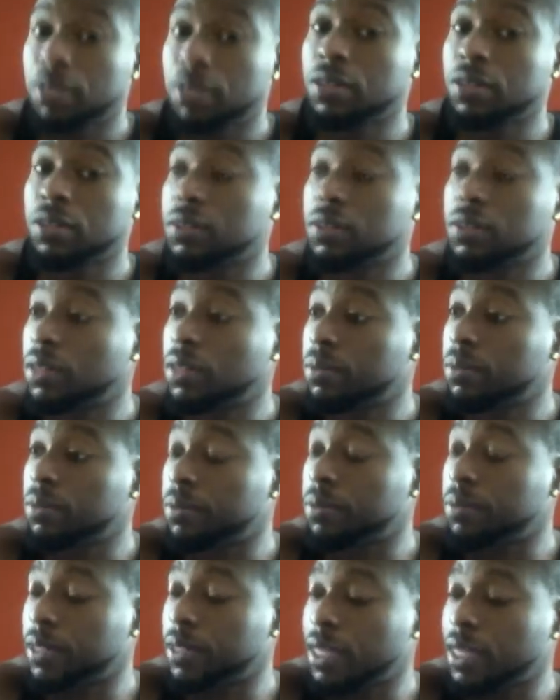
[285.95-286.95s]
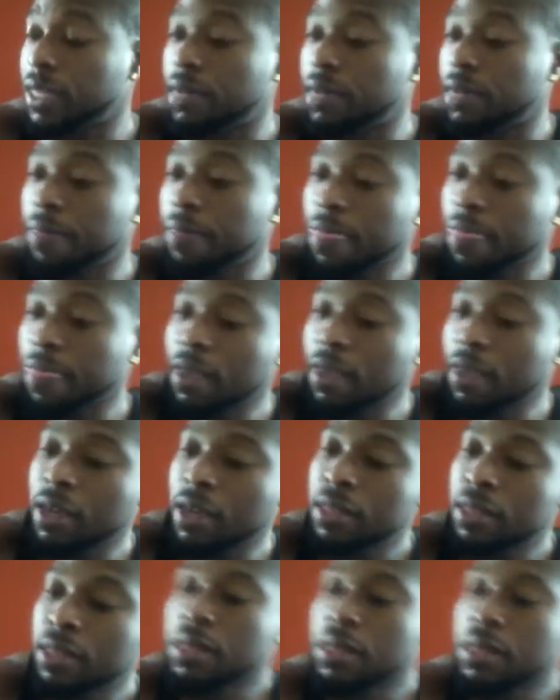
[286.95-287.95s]
also helps bring down.
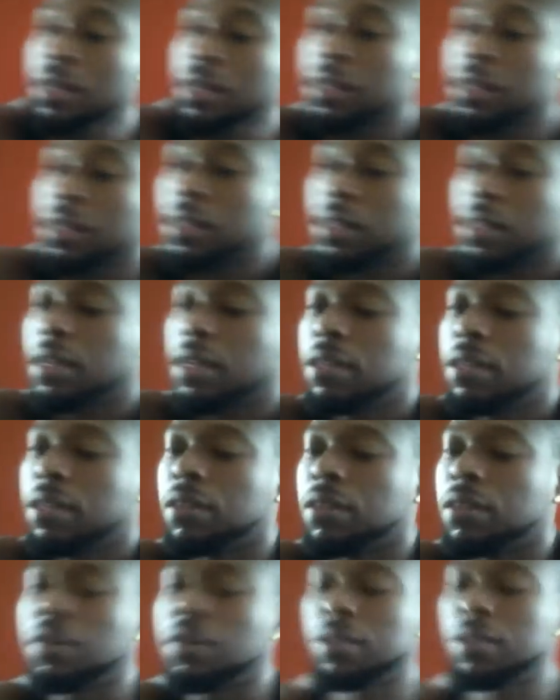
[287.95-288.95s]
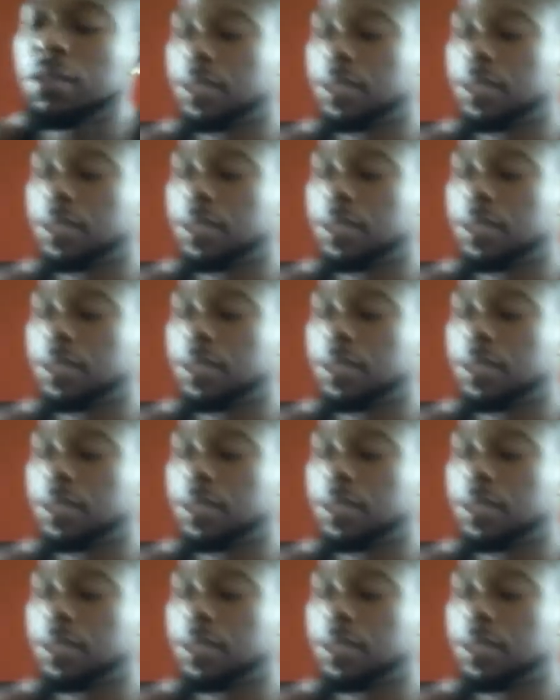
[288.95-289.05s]
Second thing, the third